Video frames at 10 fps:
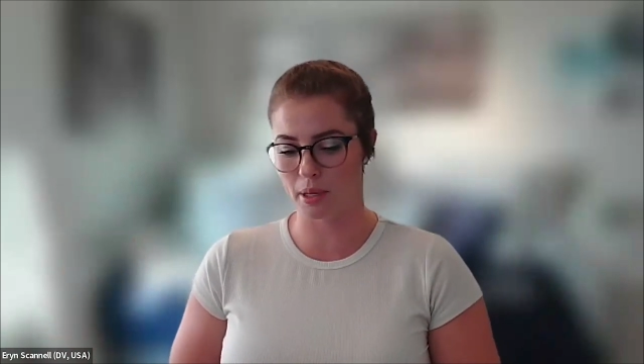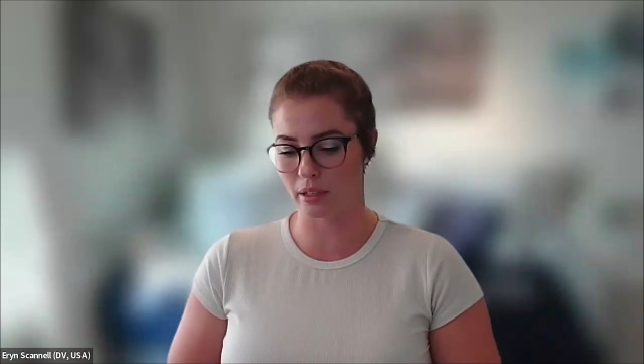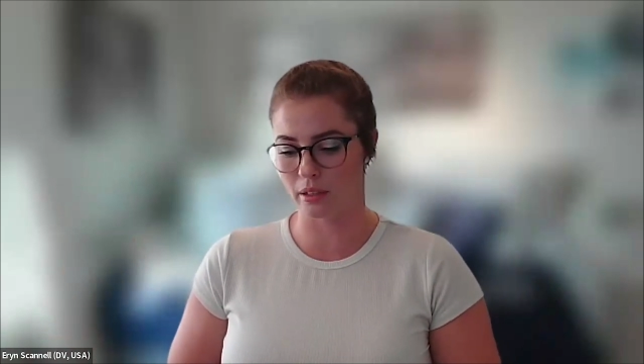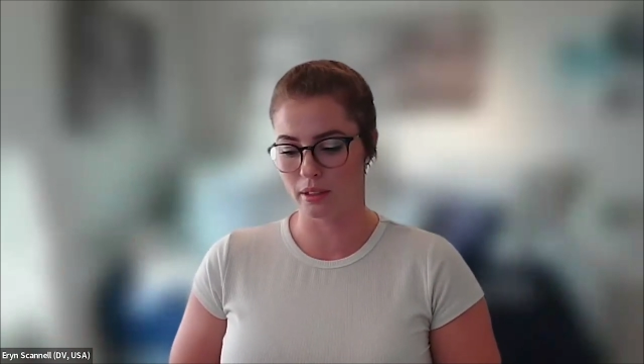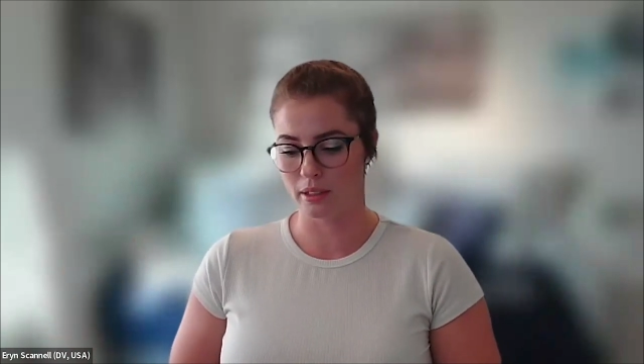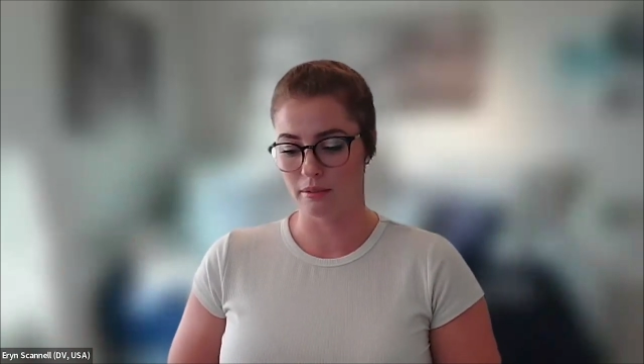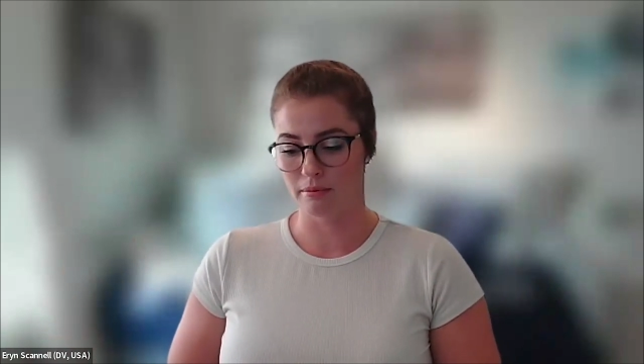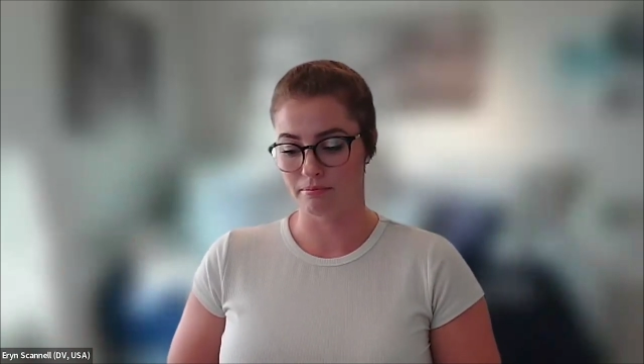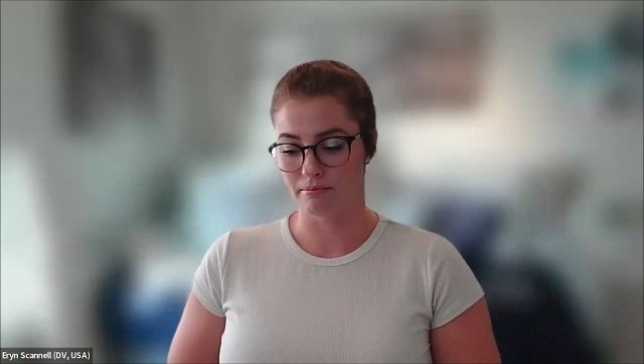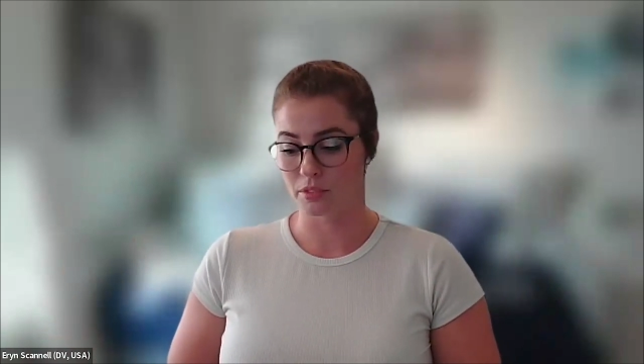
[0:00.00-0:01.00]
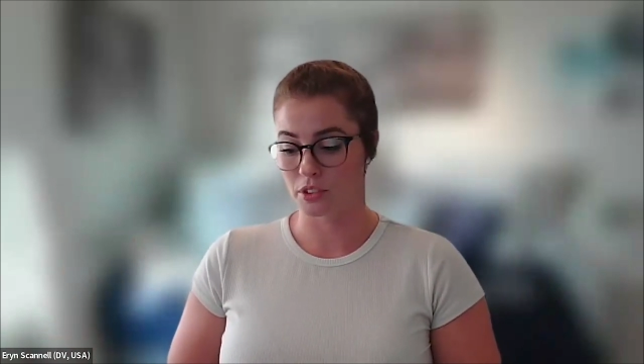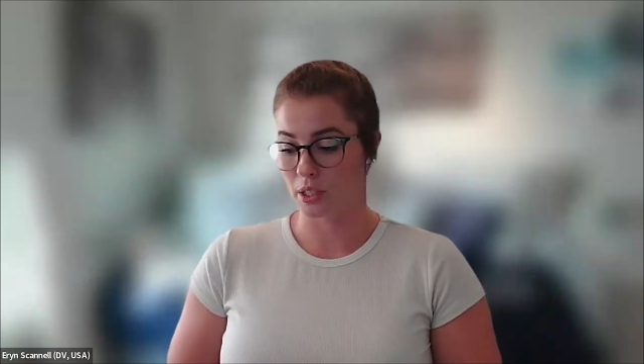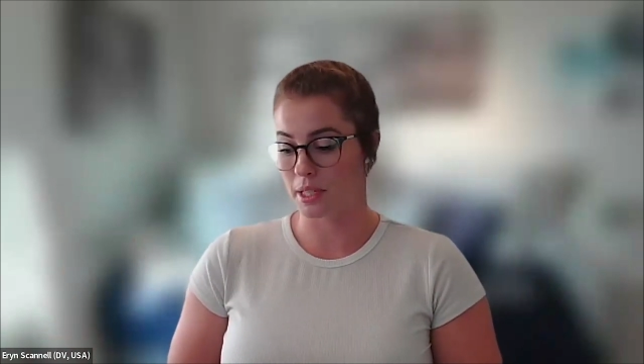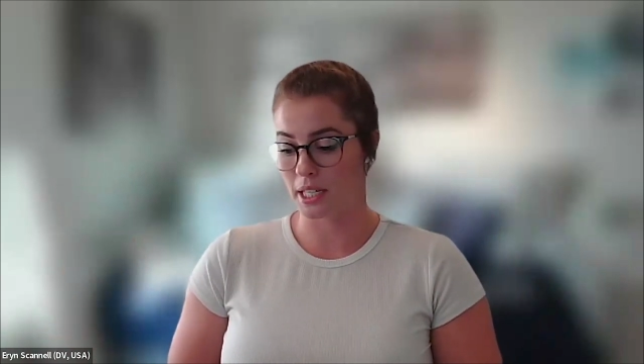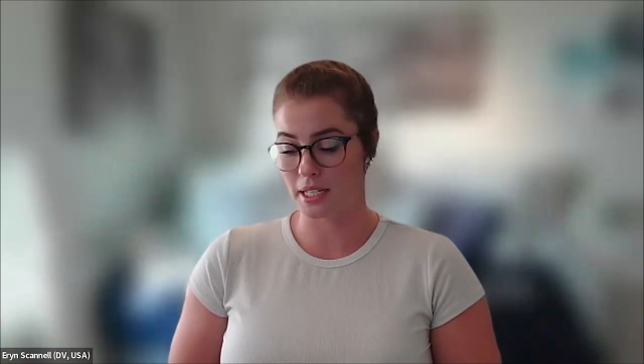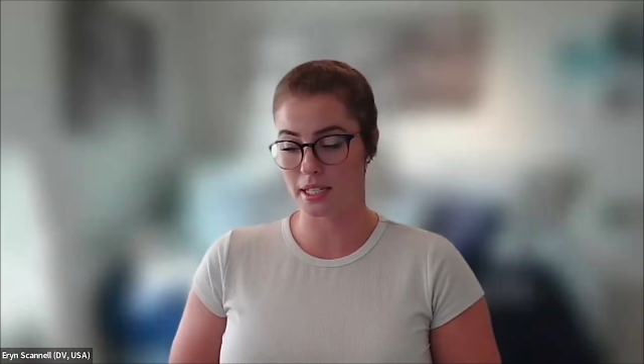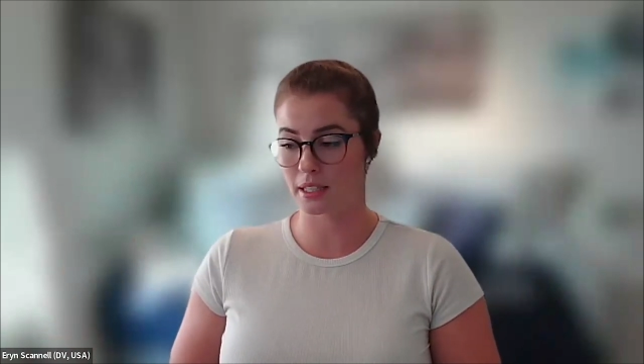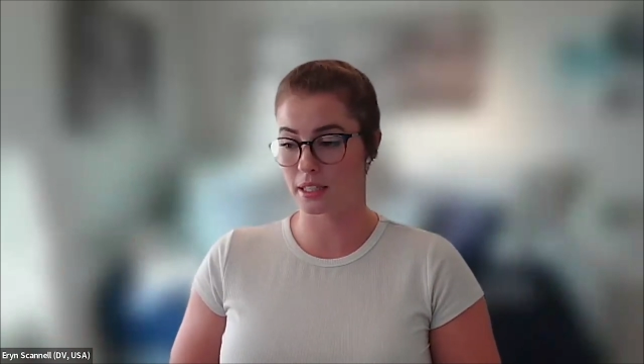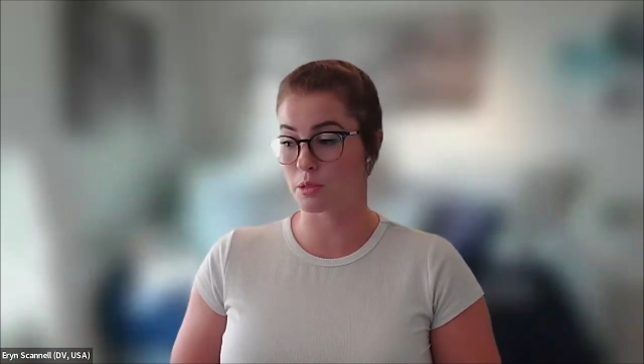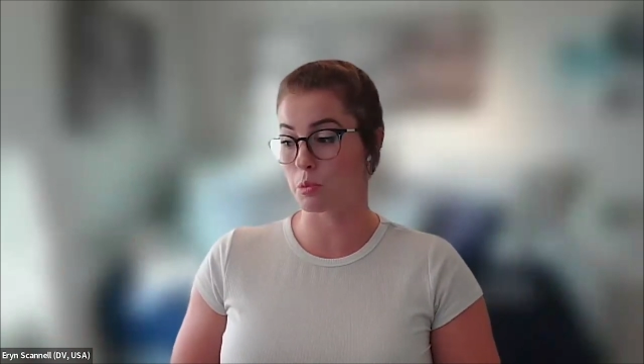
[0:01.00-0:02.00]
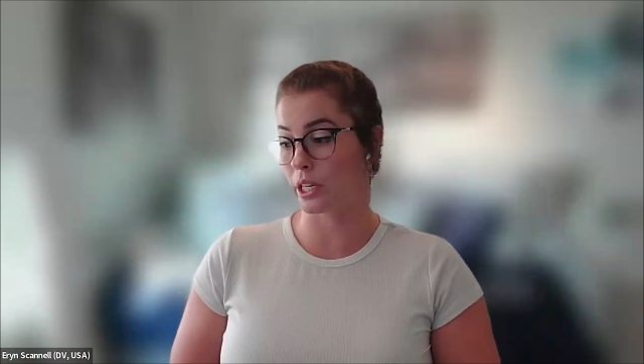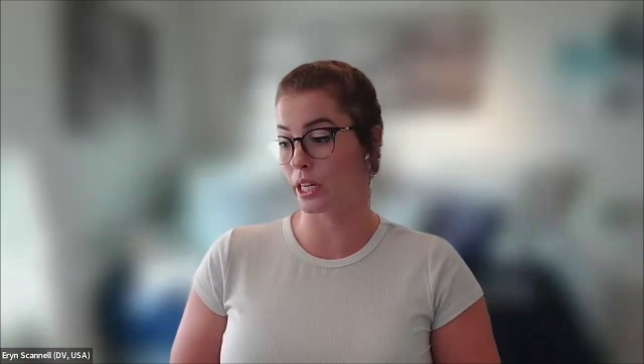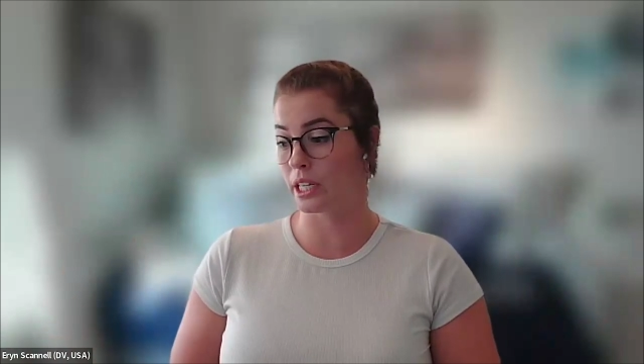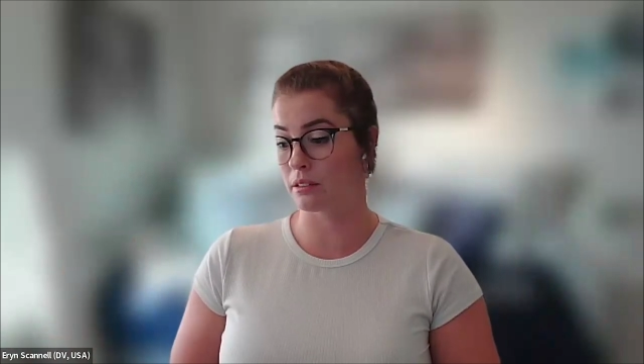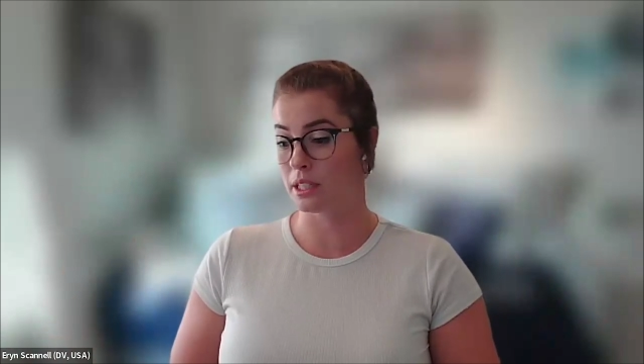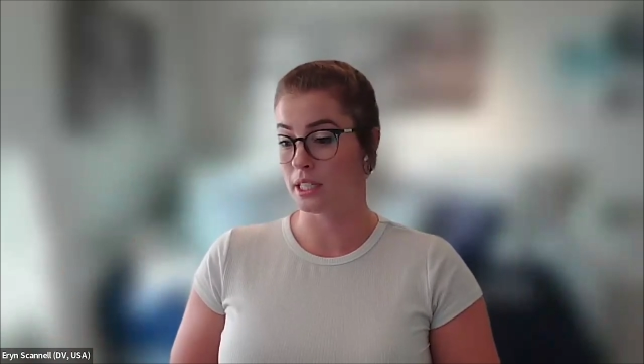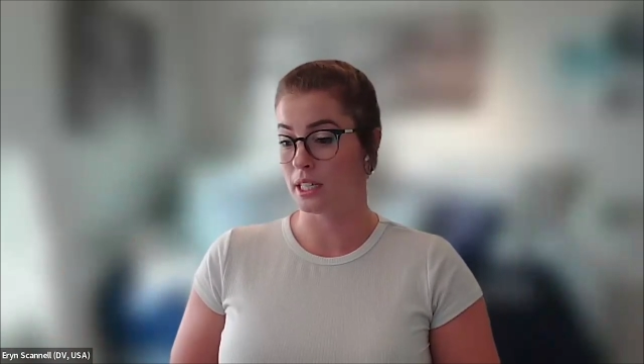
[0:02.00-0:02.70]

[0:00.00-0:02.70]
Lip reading: But some days, like this morning,